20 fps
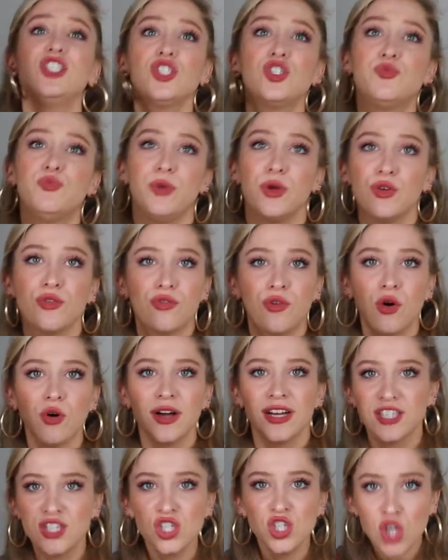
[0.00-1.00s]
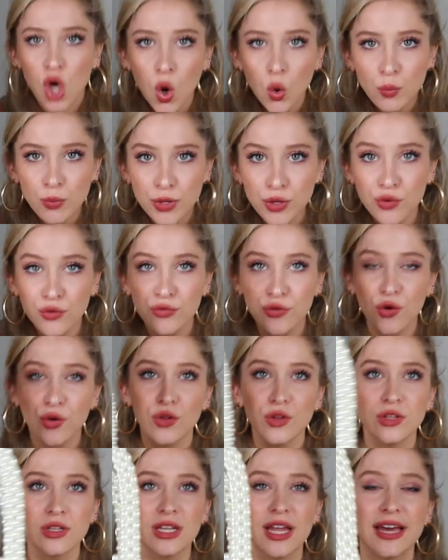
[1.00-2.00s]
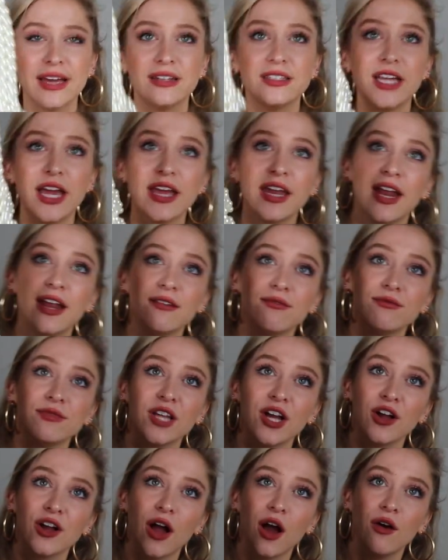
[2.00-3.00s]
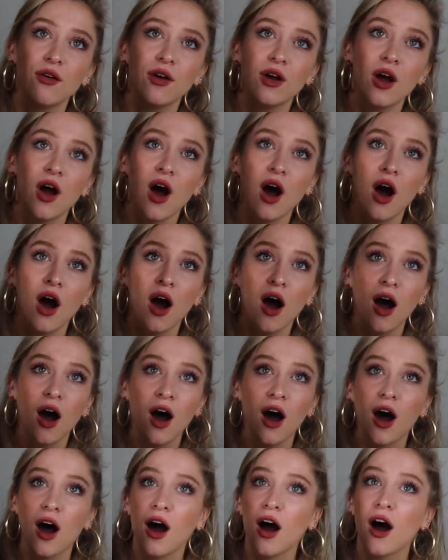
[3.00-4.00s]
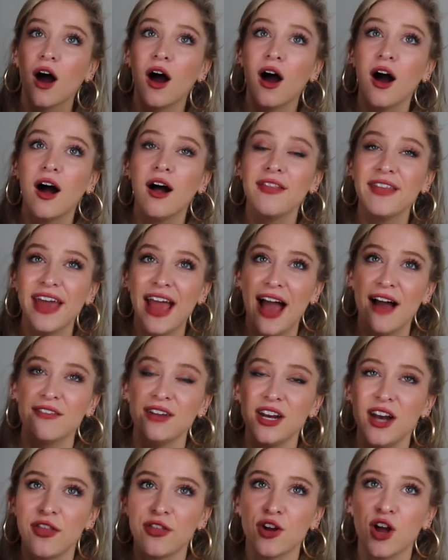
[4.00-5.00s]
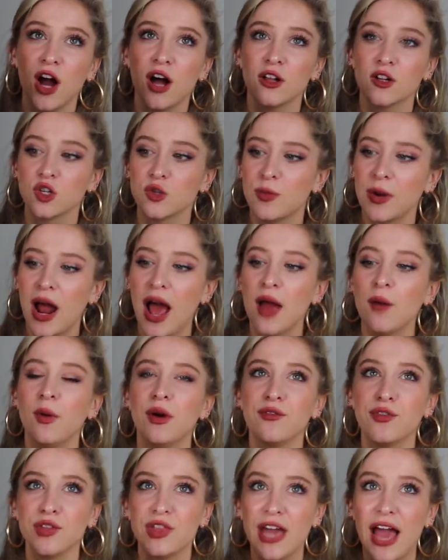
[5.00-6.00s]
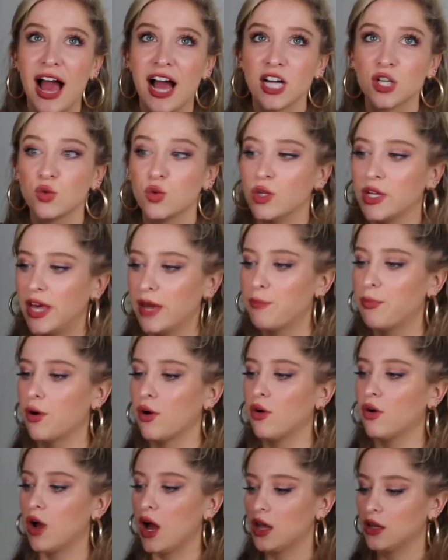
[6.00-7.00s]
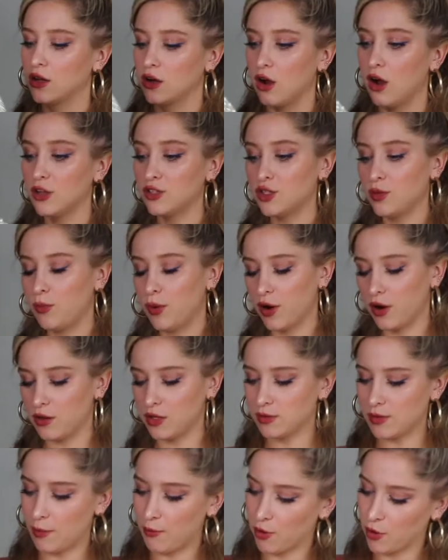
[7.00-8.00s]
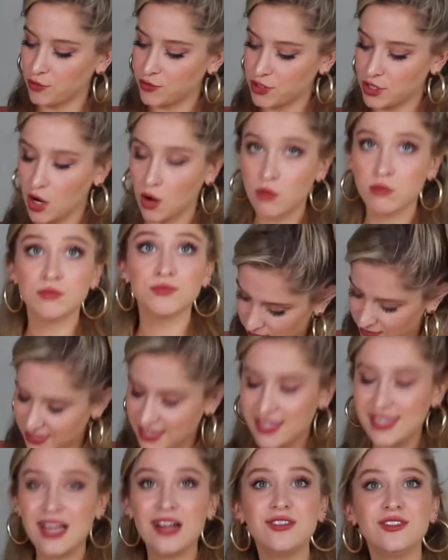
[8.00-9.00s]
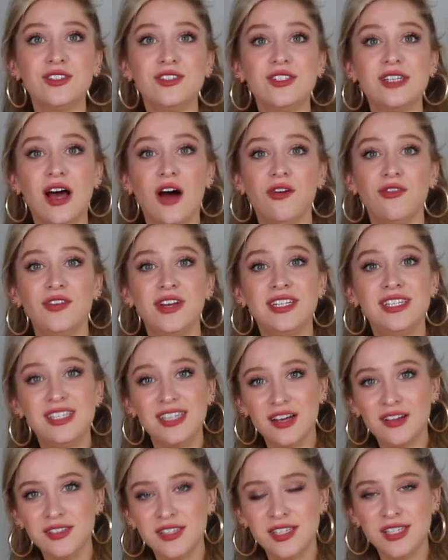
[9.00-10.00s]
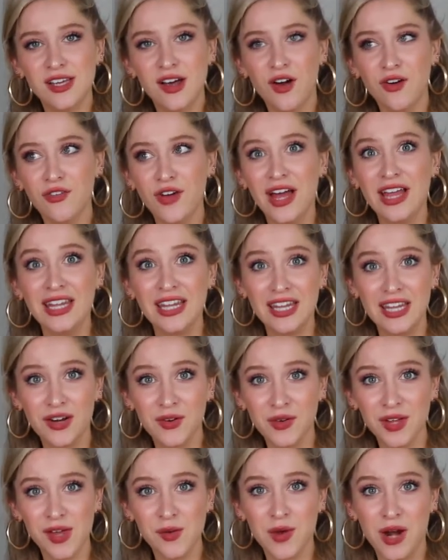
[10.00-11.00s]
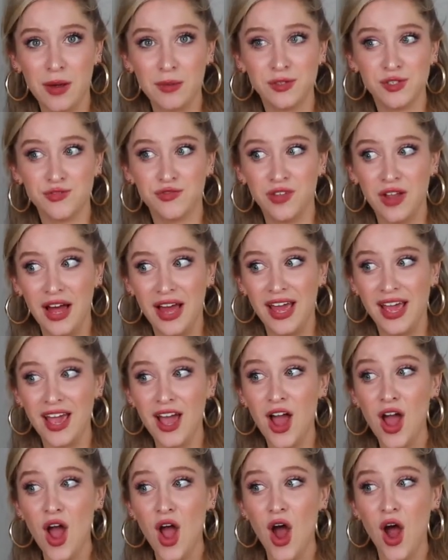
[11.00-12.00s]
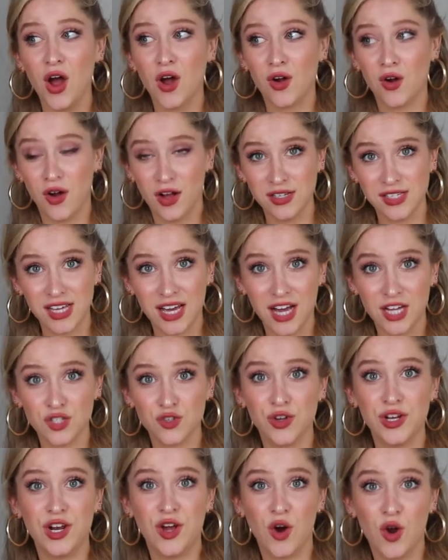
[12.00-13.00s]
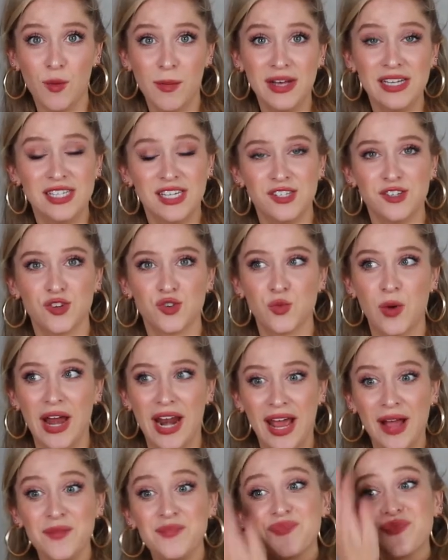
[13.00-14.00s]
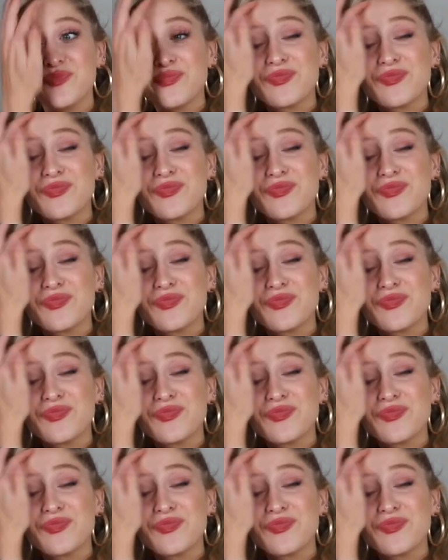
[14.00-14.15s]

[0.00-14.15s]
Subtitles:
just beautiful. It's so beautiful. Like, take it in. There you go. They have it in other colors, but I went for the actual like pearl color. Also, pearl is my birthstone. This sells itself. It sells itself. I literally, when I was flying across the country to go to my sister's wedding,